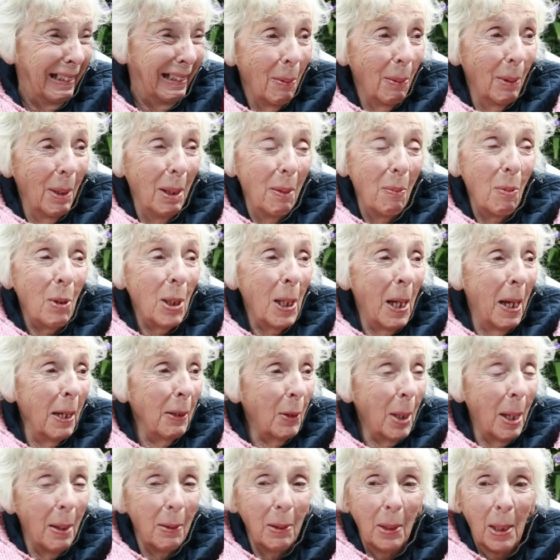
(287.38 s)
Well, he was
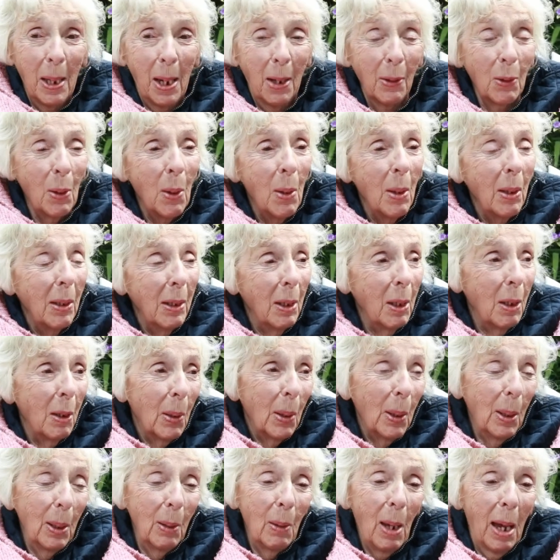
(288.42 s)
like that.
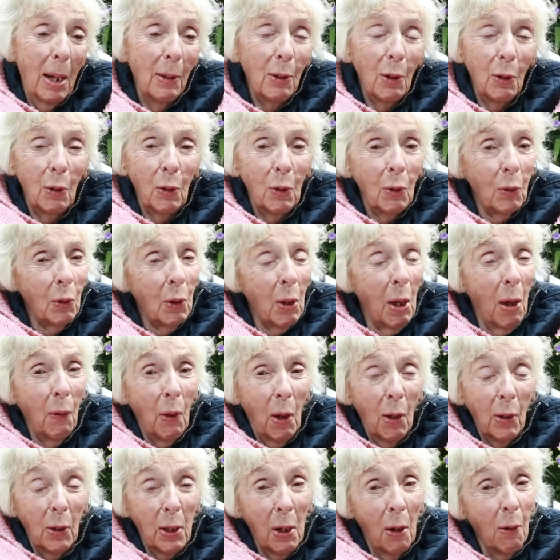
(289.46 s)
He had
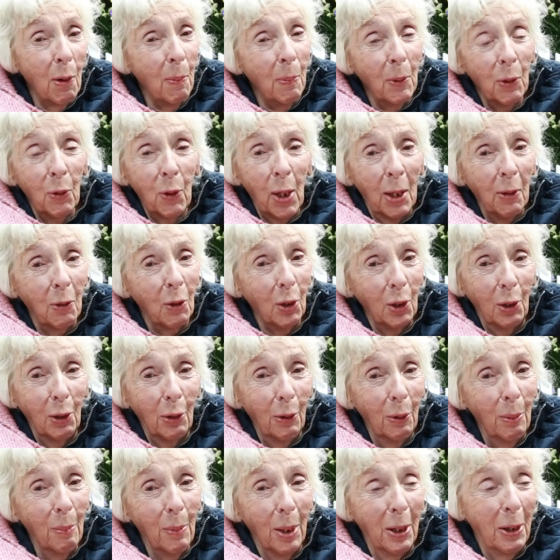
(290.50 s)
a terrible sense of
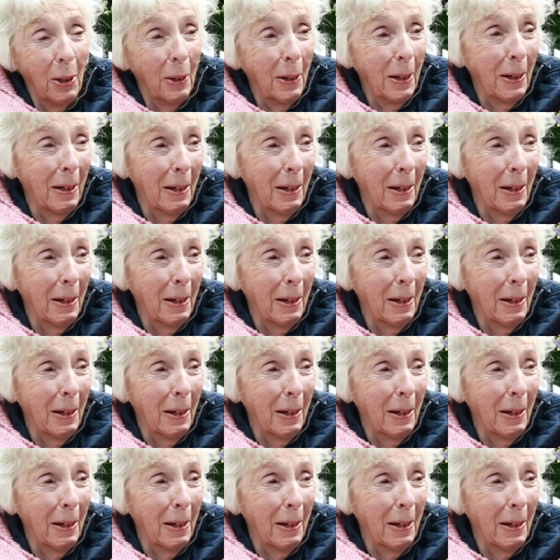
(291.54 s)
humour.